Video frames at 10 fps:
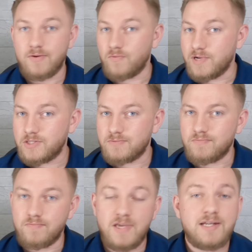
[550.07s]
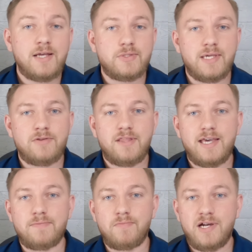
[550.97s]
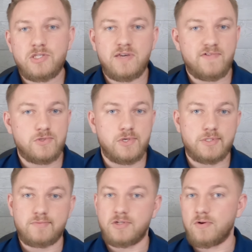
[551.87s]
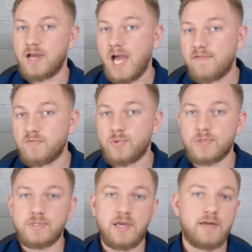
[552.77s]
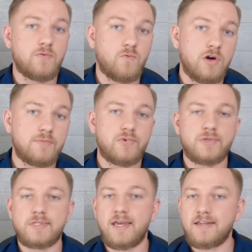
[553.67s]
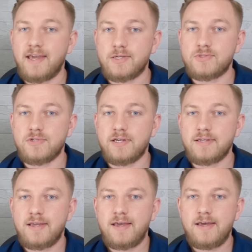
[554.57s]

which may not sound like much if it's just, 0.5%, 1% extra,